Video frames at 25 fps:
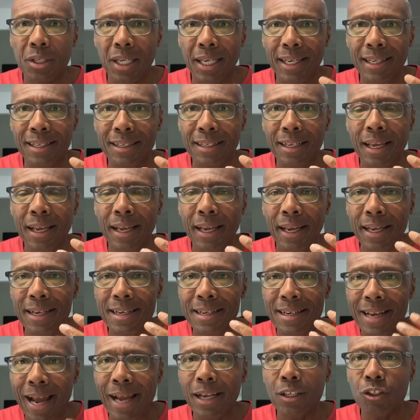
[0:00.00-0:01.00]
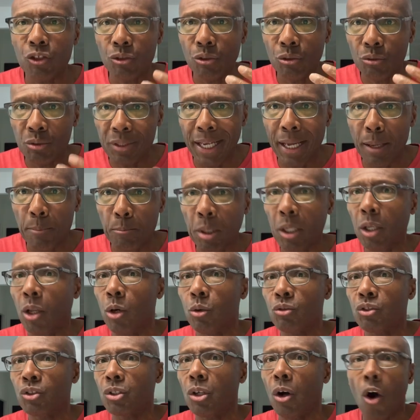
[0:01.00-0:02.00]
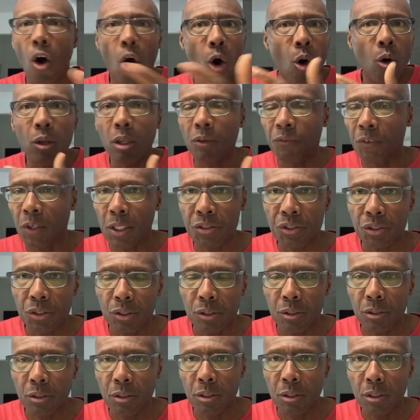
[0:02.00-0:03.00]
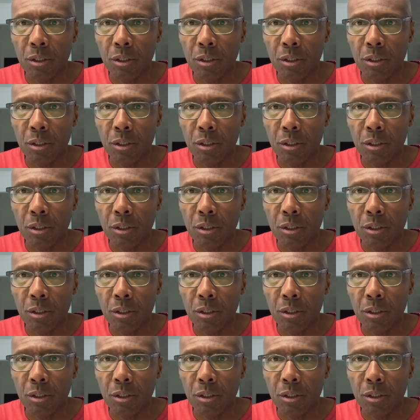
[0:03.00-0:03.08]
in national debt belongs to all of us.